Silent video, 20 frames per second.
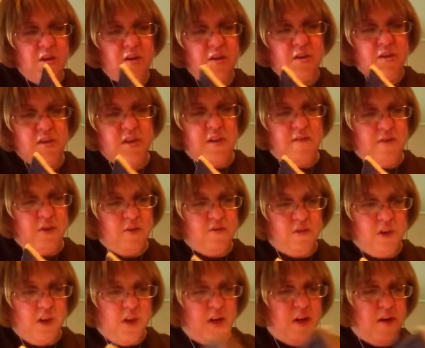Seven
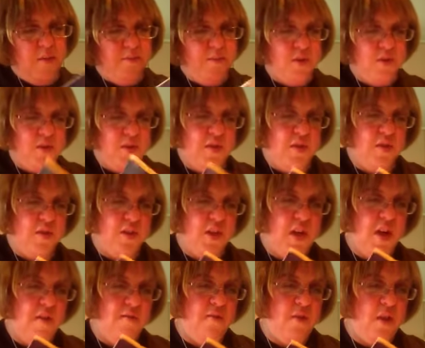of Cups.
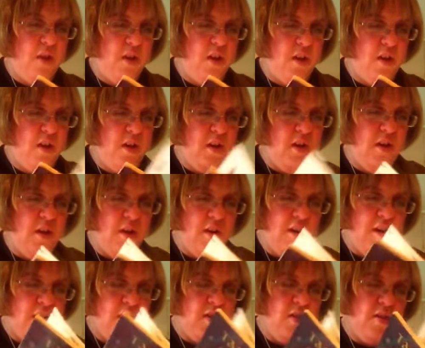7.
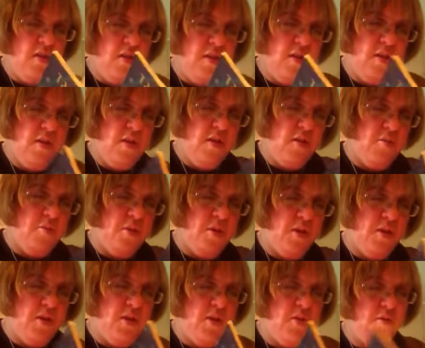
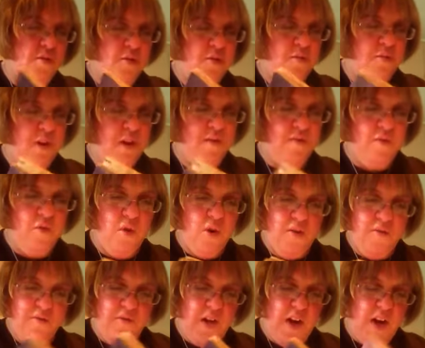1, 2, 3,
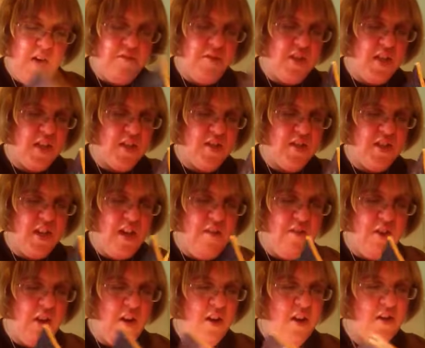4, 5, 6,
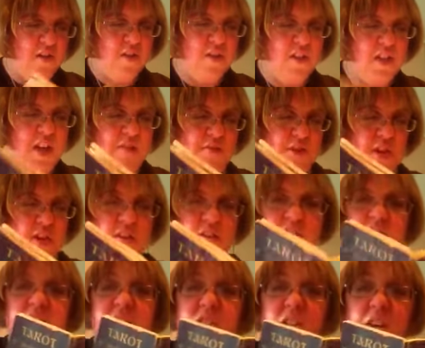7.
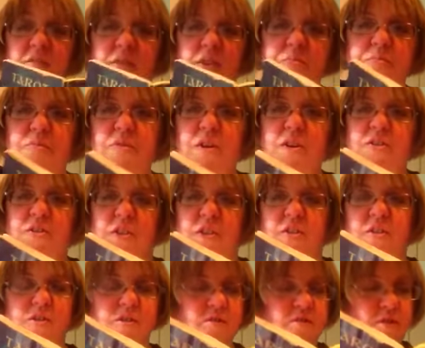7
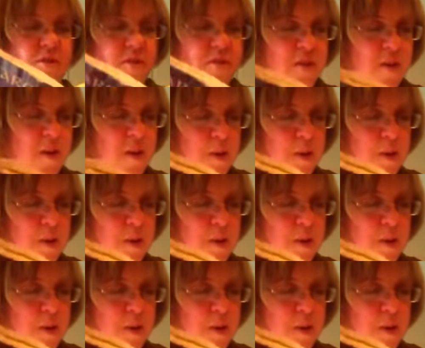prostitutes.